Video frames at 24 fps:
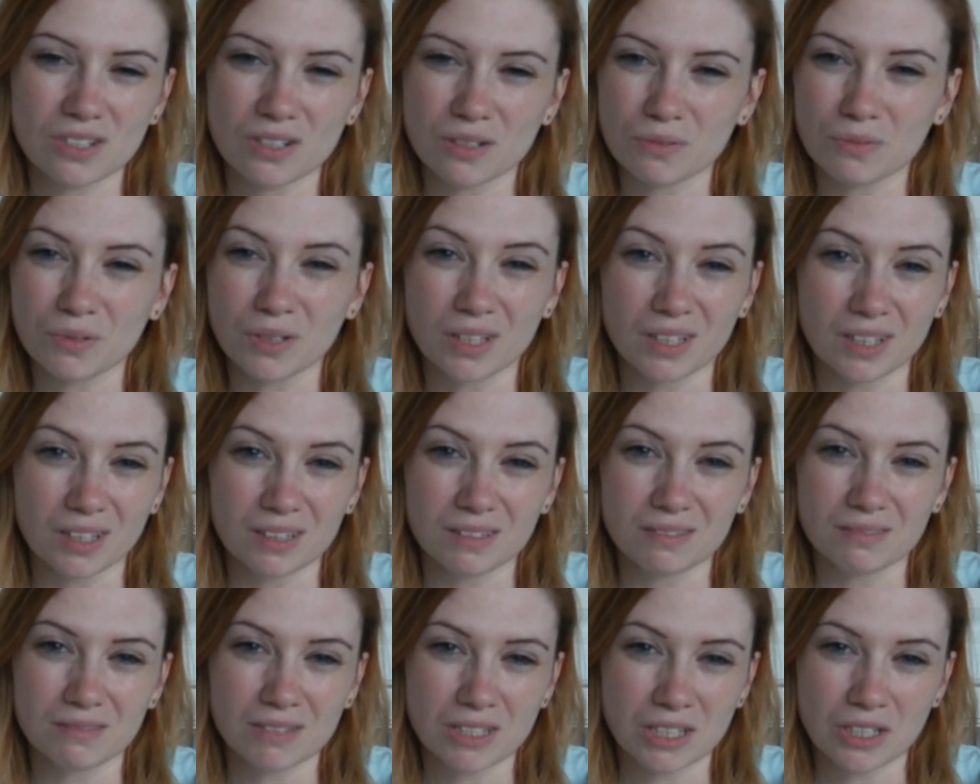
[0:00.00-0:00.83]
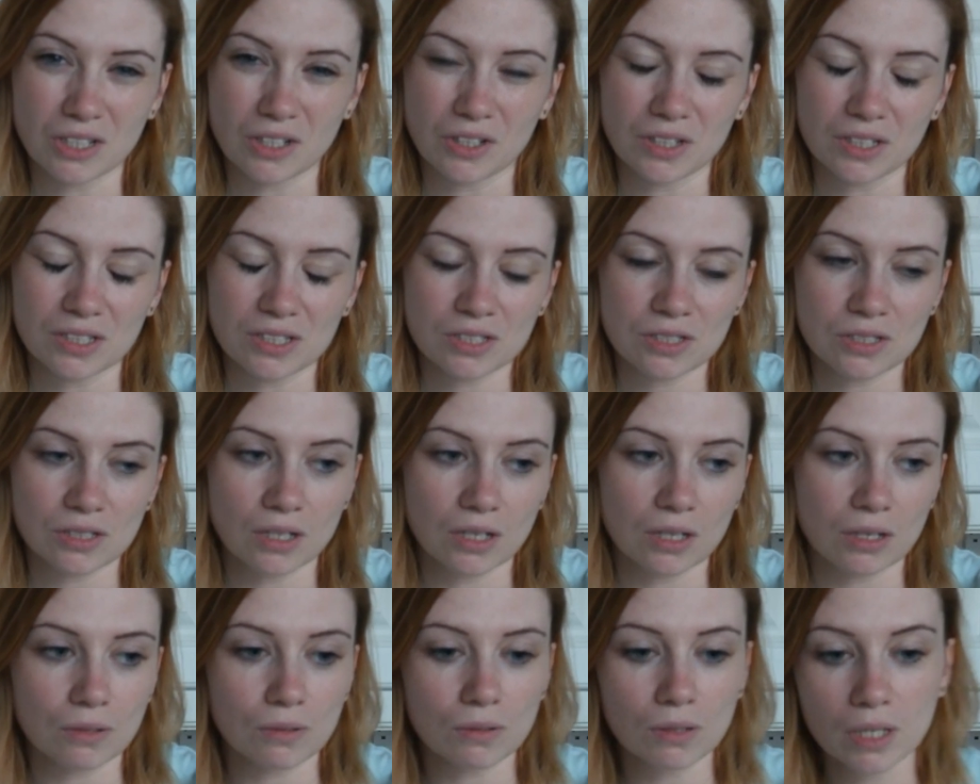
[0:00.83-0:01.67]
with it tonight.
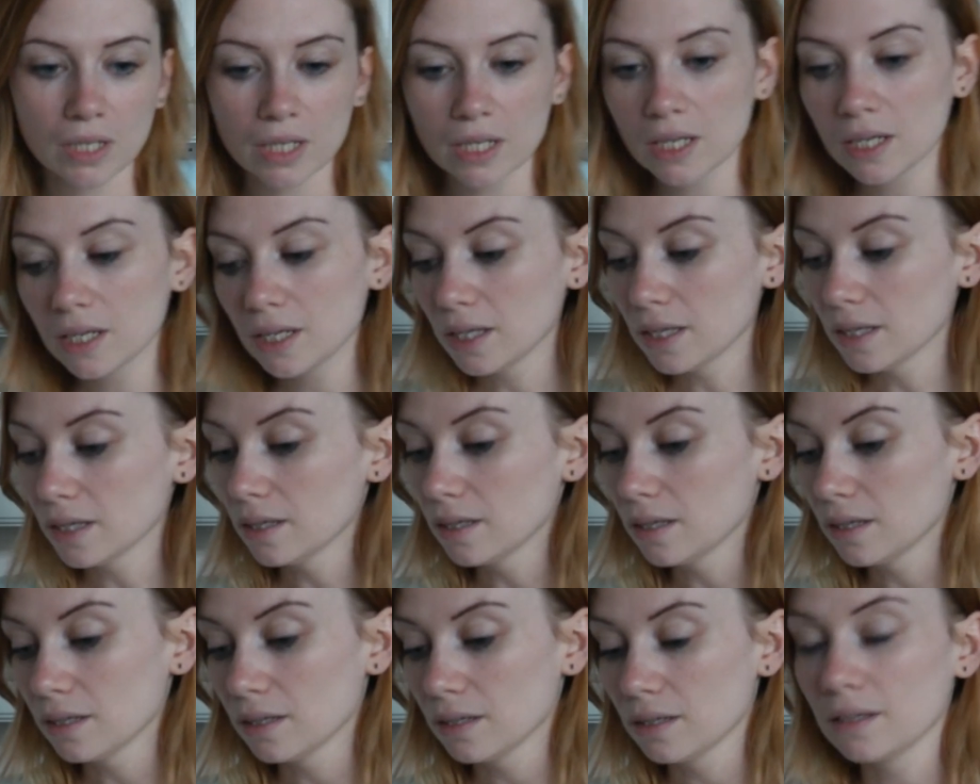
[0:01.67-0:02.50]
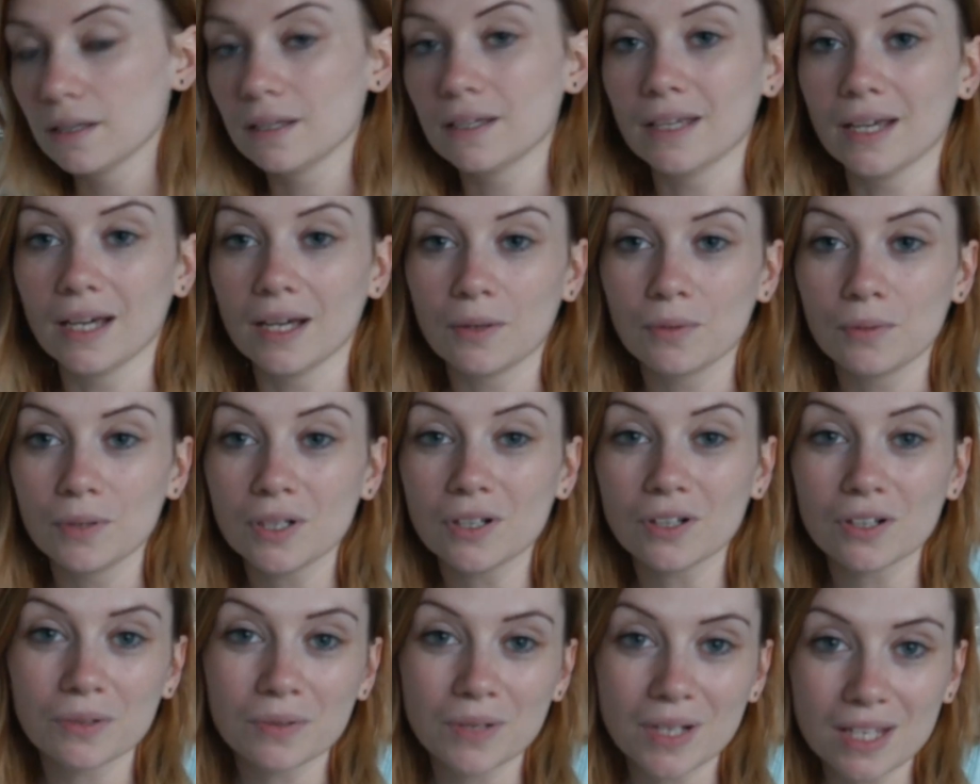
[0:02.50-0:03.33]
So yeah, we
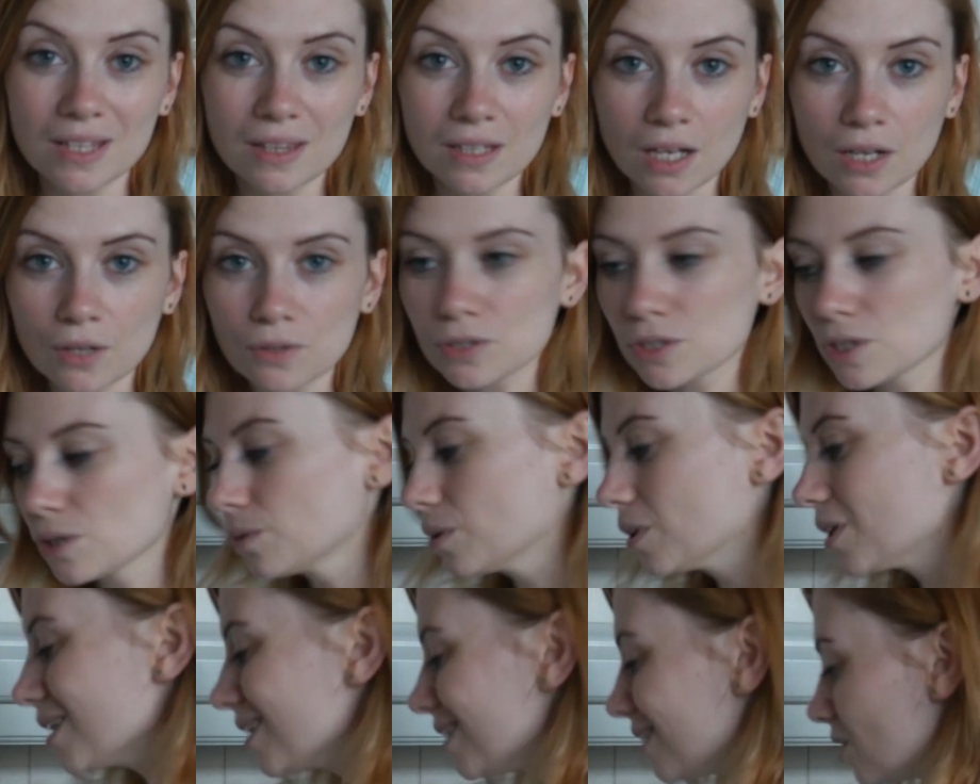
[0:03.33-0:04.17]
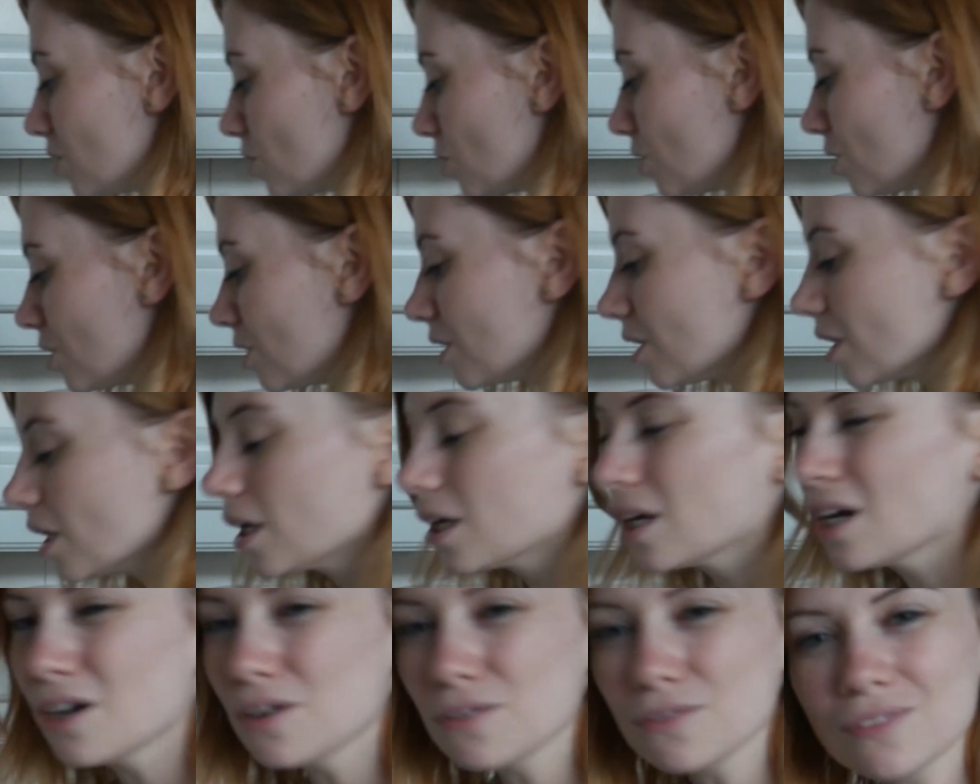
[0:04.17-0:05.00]
got to eat though. So we're gonna cook
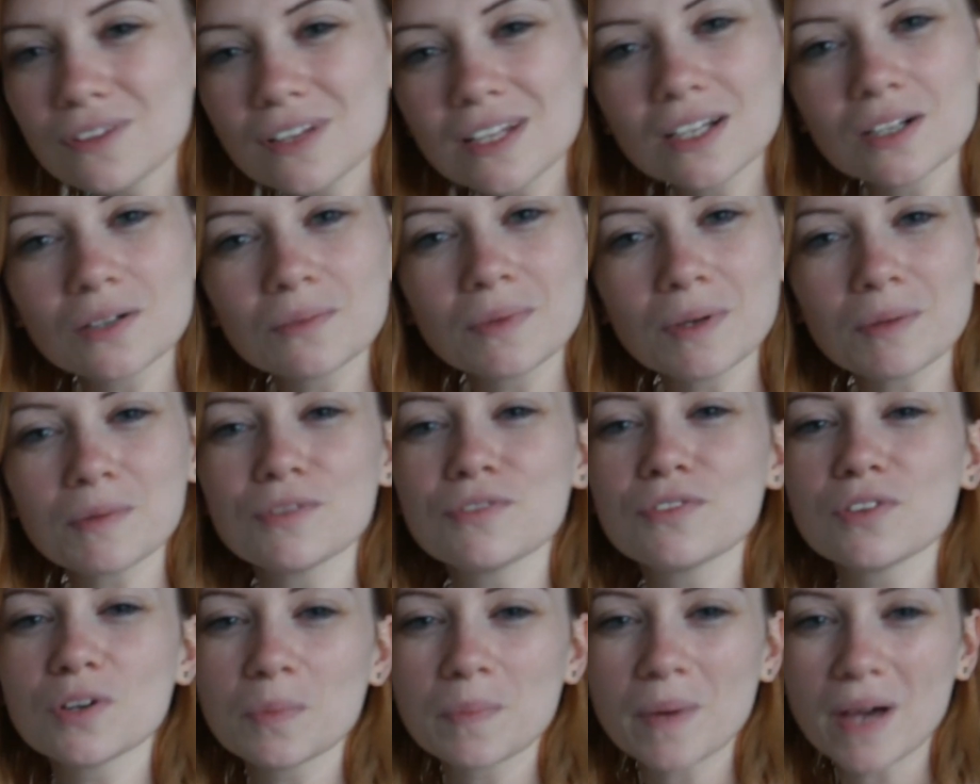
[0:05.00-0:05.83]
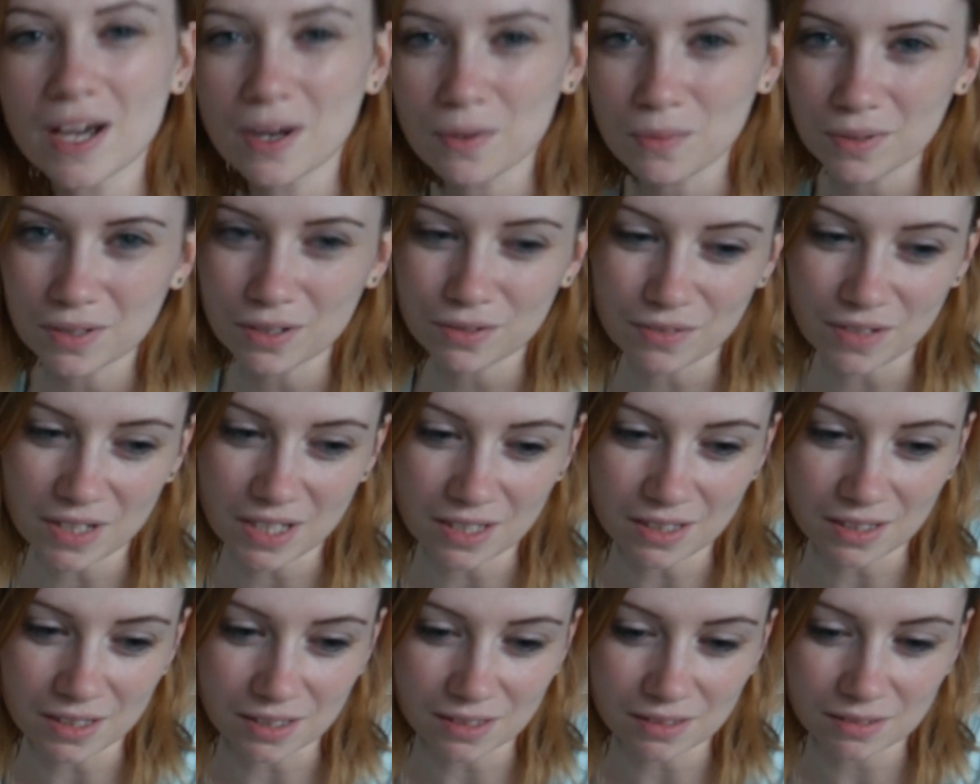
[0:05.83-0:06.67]
and hopefully it'll make me feel better when I've
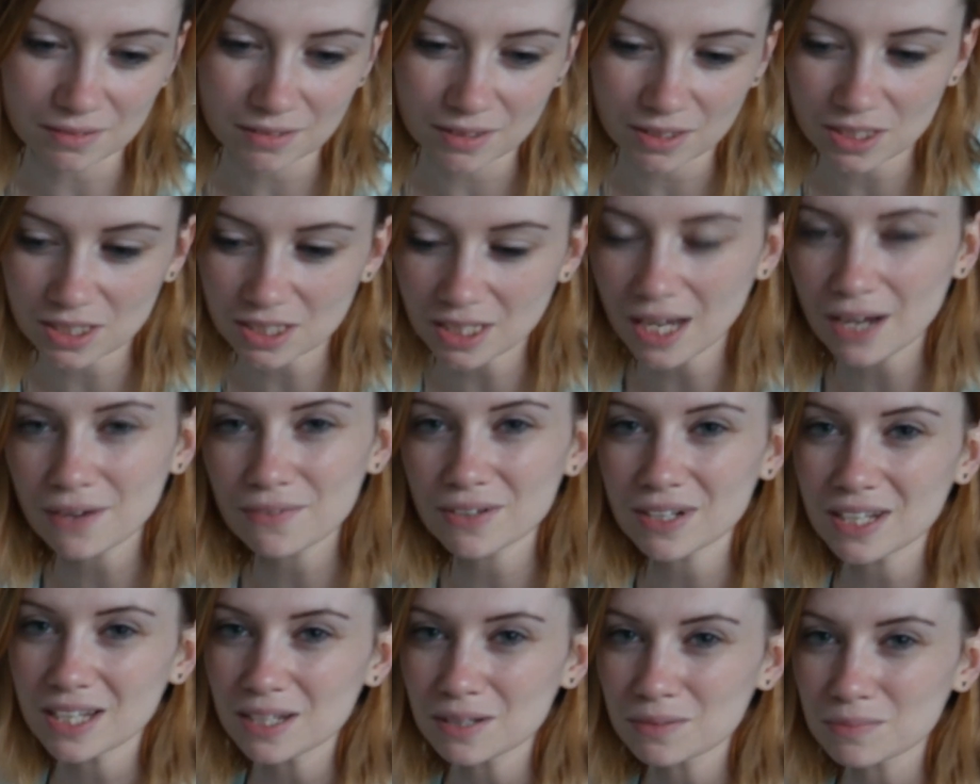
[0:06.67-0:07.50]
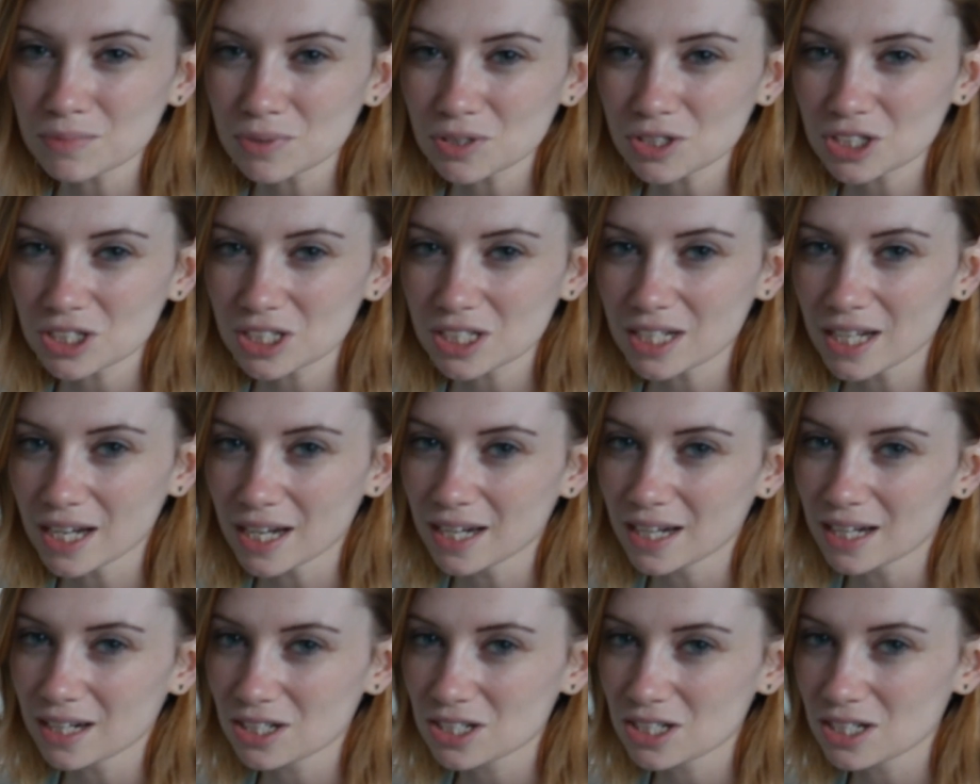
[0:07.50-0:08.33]
eaten, because I haven't eaten much today
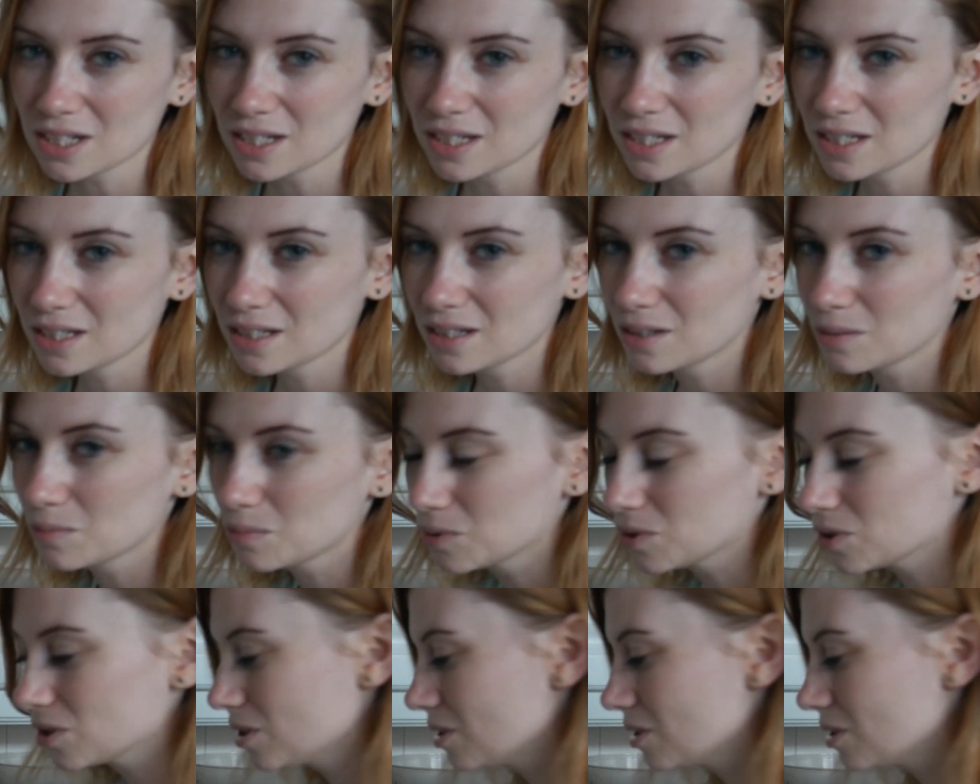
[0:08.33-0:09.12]
actually, I must